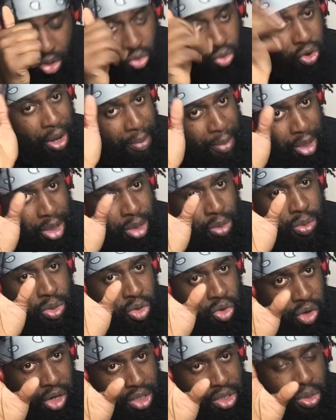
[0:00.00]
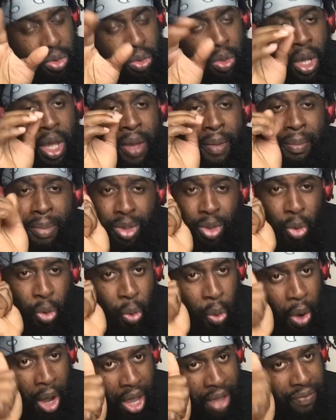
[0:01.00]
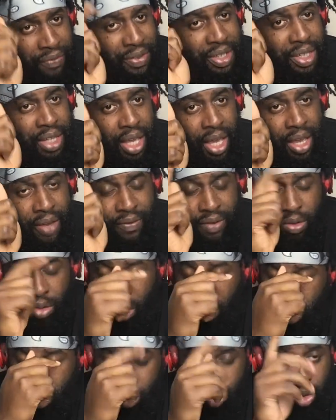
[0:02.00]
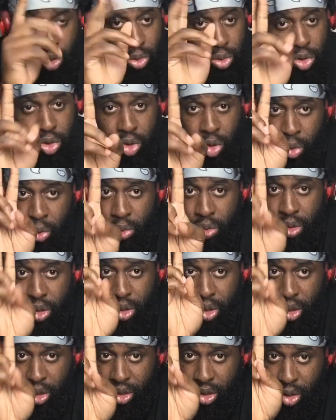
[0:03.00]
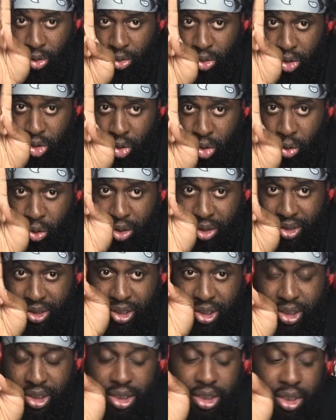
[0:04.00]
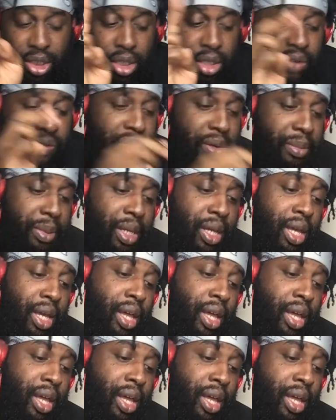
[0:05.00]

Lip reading: Grandmother was great too. But the wife and David, oh, those two are the scene stealers for me.